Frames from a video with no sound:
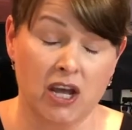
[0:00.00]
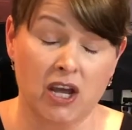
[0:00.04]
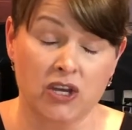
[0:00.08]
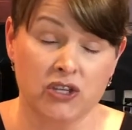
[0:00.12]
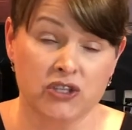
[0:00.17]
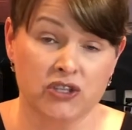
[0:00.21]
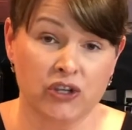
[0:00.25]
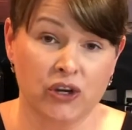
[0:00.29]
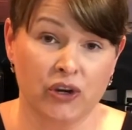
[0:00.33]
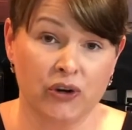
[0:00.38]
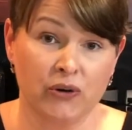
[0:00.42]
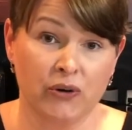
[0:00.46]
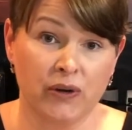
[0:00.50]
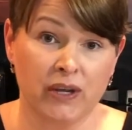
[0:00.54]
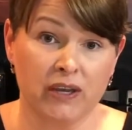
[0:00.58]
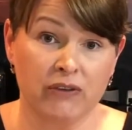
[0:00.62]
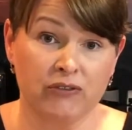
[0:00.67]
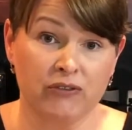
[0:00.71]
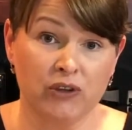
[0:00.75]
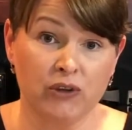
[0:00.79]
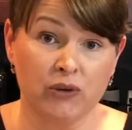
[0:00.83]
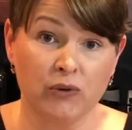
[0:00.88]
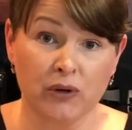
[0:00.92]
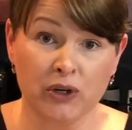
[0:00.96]
So
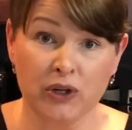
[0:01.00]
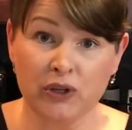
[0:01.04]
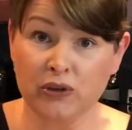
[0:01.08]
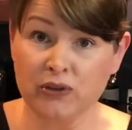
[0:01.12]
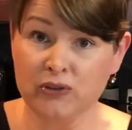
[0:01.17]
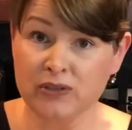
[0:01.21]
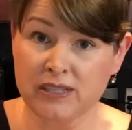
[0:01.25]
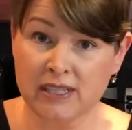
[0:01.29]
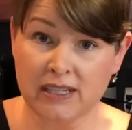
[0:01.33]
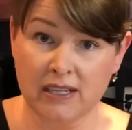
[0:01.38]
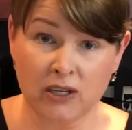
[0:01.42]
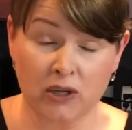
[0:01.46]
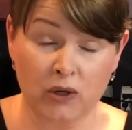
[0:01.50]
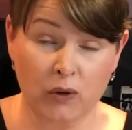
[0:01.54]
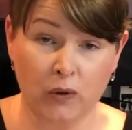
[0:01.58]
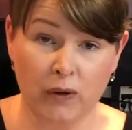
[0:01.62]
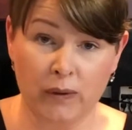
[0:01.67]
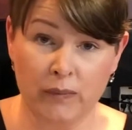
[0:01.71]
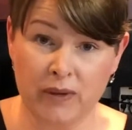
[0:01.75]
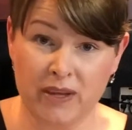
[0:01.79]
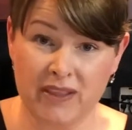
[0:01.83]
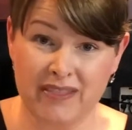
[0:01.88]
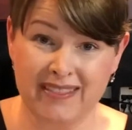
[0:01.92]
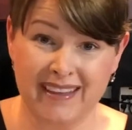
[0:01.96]
if you are using
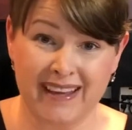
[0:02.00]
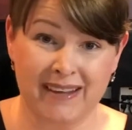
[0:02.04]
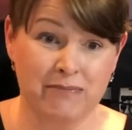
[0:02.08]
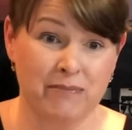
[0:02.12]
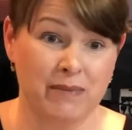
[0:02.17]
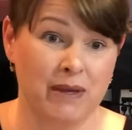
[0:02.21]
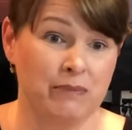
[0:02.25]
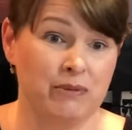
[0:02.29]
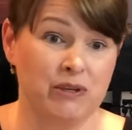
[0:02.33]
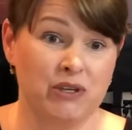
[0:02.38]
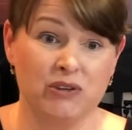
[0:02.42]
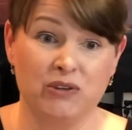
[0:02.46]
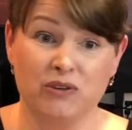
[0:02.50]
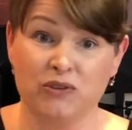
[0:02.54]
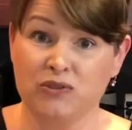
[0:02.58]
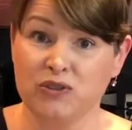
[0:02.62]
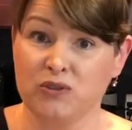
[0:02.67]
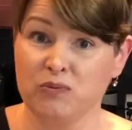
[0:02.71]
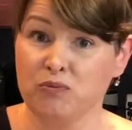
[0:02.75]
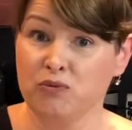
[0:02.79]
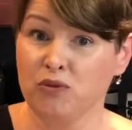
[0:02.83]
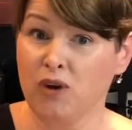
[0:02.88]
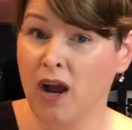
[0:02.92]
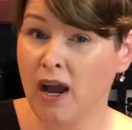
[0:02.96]
equipment that maybe you
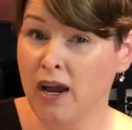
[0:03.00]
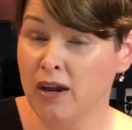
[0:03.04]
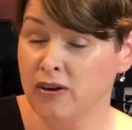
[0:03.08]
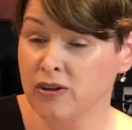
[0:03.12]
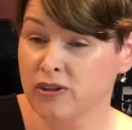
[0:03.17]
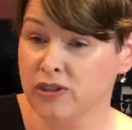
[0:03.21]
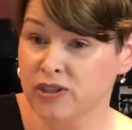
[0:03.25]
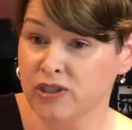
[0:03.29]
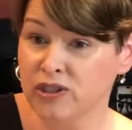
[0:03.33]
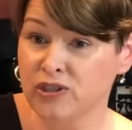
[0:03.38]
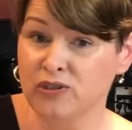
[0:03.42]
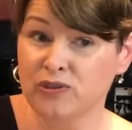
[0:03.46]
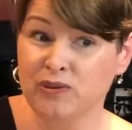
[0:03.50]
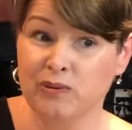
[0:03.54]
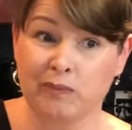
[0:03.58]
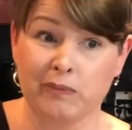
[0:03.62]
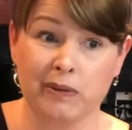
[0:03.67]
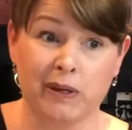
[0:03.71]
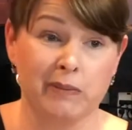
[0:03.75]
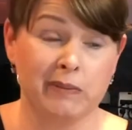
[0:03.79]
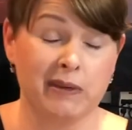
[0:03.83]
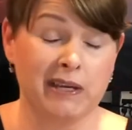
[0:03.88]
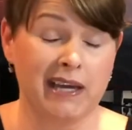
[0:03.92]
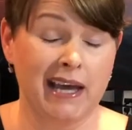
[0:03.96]
used prior to and
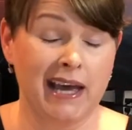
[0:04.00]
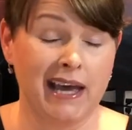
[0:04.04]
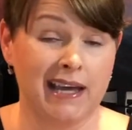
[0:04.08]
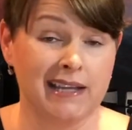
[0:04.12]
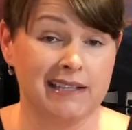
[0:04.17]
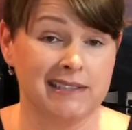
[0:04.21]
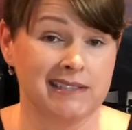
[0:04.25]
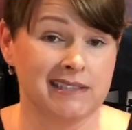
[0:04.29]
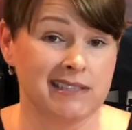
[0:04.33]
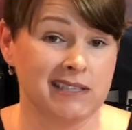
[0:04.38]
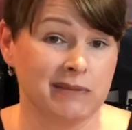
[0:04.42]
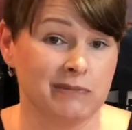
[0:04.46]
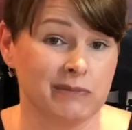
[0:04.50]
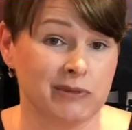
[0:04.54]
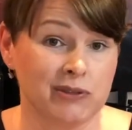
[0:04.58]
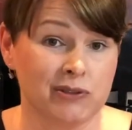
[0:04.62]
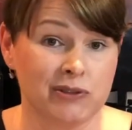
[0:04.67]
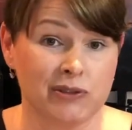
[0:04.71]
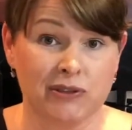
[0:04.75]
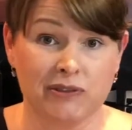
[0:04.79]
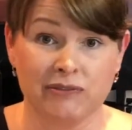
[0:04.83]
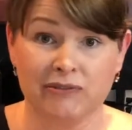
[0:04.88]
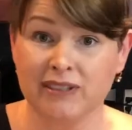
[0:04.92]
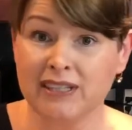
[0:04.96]
maybe had some
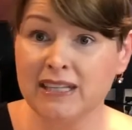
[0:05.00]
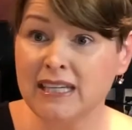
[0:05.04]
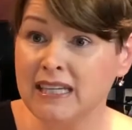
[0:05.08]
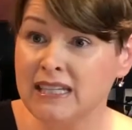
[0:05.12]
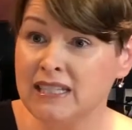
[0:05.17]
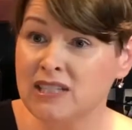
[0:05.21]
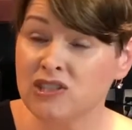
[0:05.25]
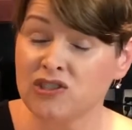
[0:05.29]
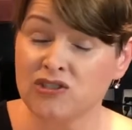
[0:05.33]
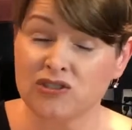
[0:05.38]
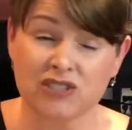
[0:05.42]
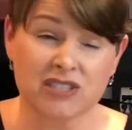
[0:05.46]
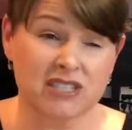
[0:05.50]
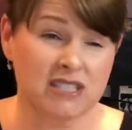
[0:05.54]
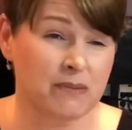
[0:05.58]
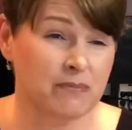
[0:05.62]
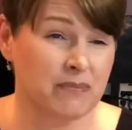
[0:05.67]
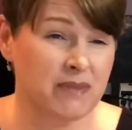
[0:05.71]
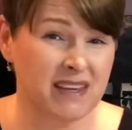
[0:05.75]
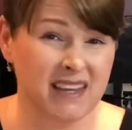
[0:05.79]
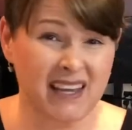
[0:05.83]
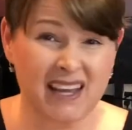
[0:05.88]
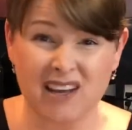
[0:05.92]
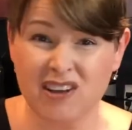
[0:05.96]
sort of yeast or
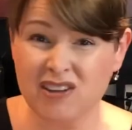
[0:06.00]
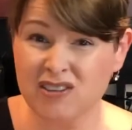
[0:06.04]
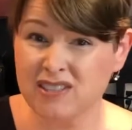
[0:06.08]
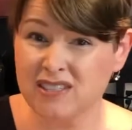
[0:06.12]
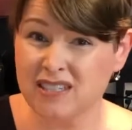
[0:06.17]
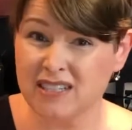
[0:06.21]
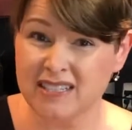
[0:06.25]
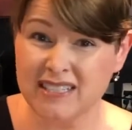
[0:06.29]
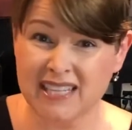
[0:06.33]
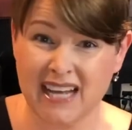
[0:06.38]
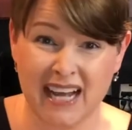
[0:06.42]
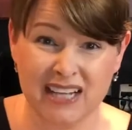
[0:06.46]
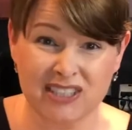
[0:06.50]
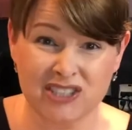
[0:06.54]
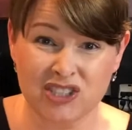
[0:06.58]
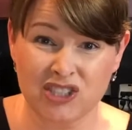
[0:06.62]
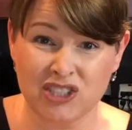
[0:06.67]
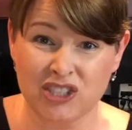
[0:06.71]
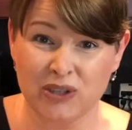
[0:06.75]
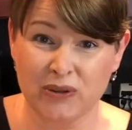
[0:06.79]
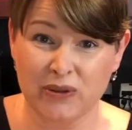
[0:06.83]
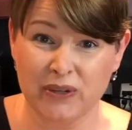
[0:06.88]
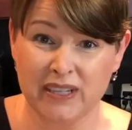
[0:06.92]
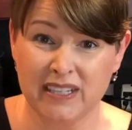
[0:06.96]
something else attached
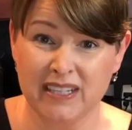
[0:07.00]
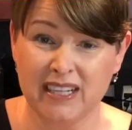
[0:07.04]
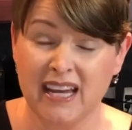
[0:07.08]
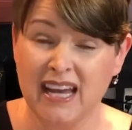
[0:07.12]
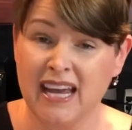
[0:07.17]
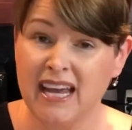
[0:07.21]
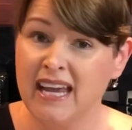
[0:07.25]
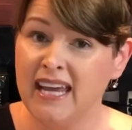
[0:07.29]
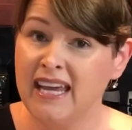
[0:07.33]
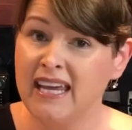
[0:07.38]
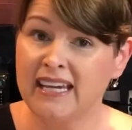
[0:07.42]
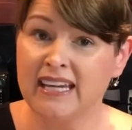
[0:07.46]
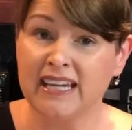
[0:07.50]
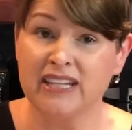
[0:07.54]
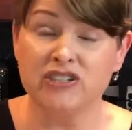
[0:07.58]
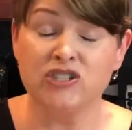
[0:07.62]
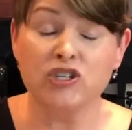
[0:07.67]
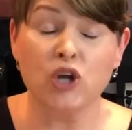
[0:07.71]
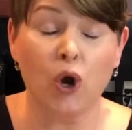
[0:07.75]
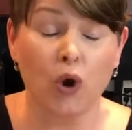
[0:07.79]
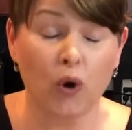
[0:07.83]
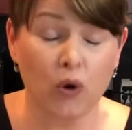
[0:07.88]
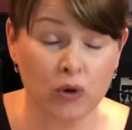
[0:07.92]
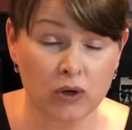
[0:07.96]
to it, it can
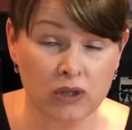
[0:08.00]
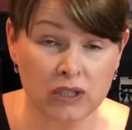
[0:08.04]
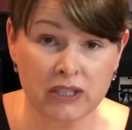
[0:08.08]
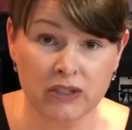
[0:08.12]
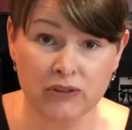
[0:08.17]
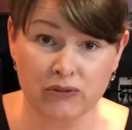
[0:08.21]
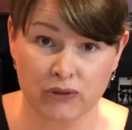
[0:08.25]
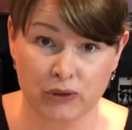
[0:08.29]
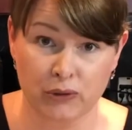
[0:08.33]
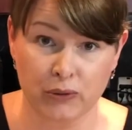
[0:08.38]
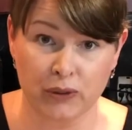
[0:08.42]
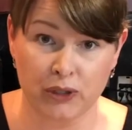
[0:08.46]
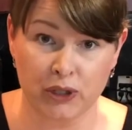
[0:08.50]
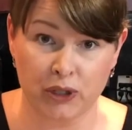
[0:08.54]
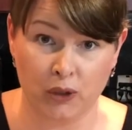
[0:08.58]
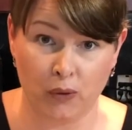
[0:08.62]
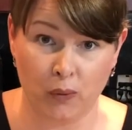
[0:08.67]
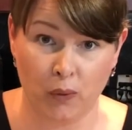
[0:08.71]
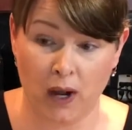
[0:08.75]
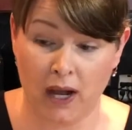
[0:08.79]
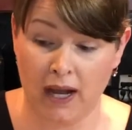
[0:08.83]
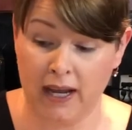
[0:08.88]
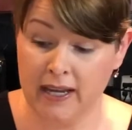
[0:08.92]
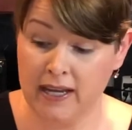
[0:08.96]
totally ruin your
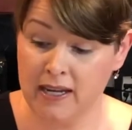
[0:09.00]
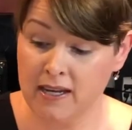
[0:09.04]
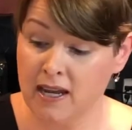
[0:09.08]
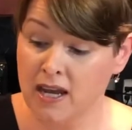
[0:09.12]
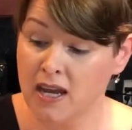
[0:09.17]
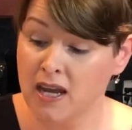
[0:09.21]
wine.